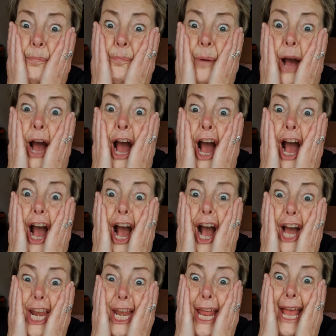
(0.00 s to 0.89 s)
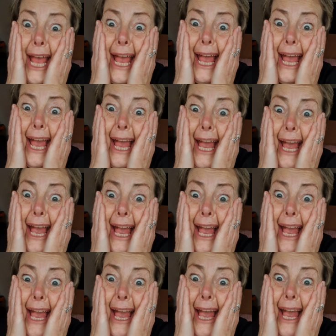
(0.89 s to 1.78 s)

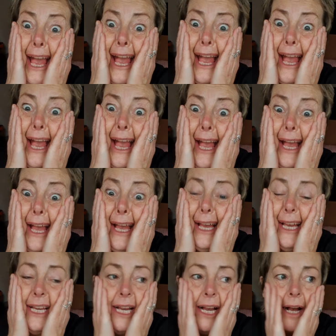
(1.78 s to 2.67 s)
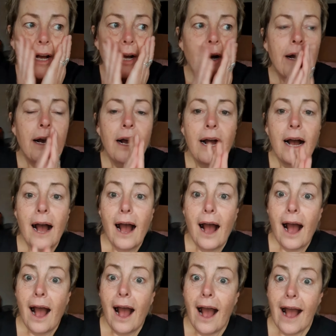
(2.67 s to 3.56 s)
Barney!
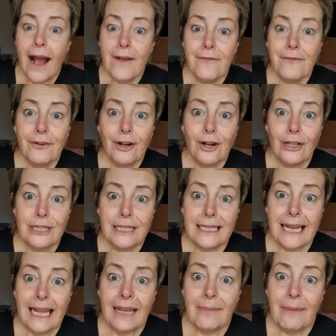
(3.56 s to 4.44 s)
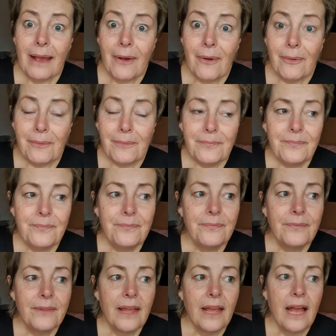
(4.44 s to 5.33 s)
I forgot to let him out.
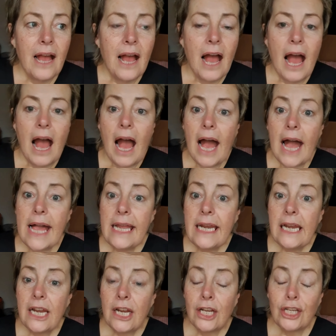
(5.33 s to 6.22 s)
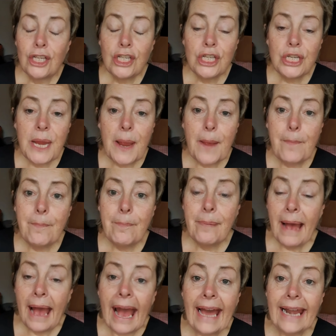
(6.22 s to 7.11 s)
And in a sheer
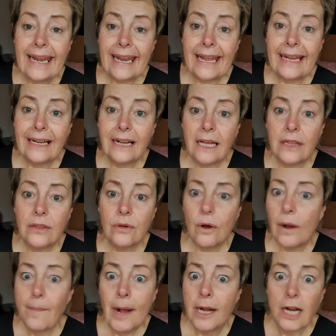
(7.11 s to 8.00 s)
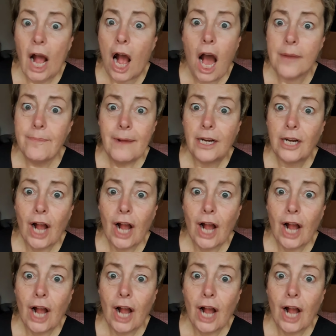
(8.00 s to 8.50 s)
panic, I thought, oh my God,